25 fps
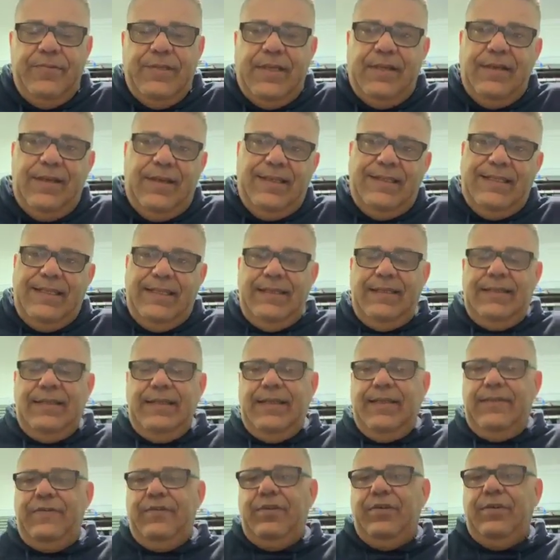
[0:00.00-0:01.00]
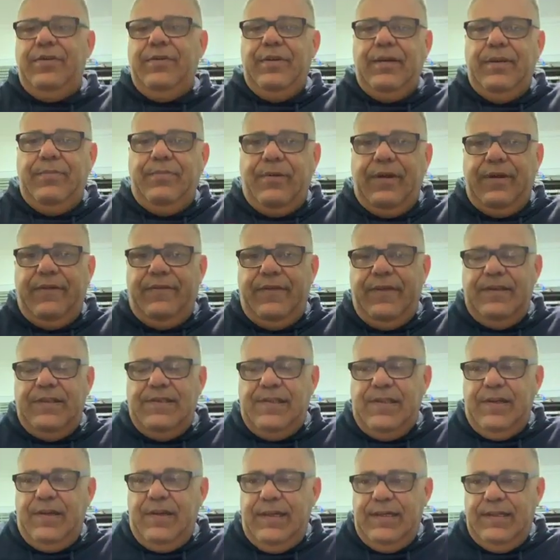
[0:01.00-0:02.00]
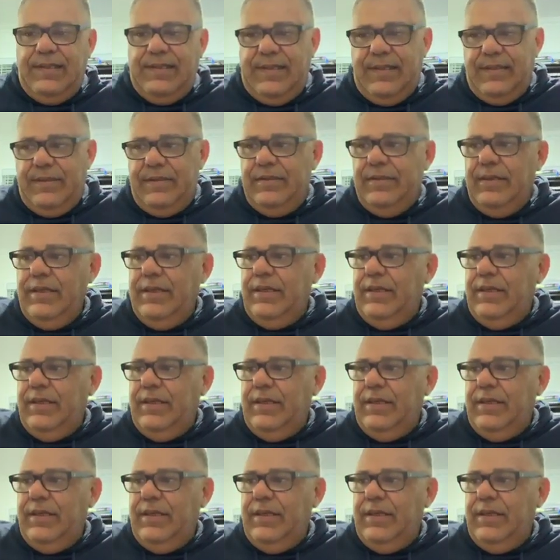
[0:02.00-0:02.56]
I did give you a brief insight into,